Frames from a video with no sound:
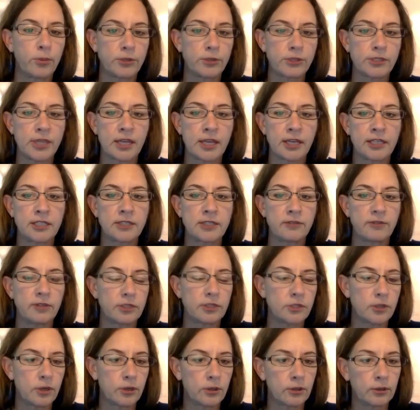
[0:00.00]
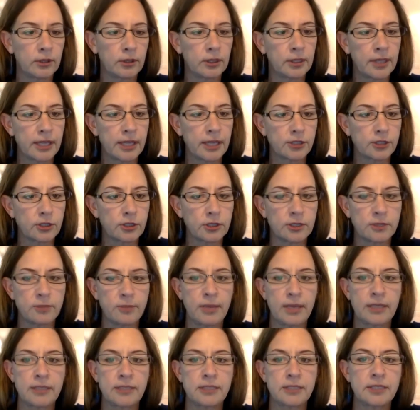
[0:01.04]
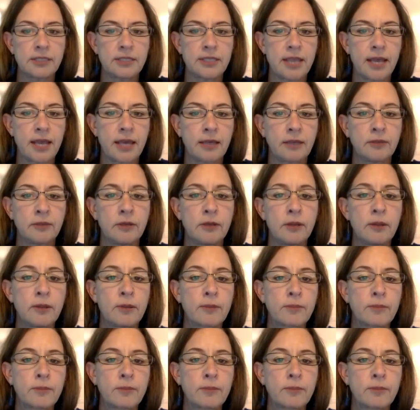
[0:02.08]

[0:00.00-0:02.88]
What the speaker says: percentage of the total electric demand in town.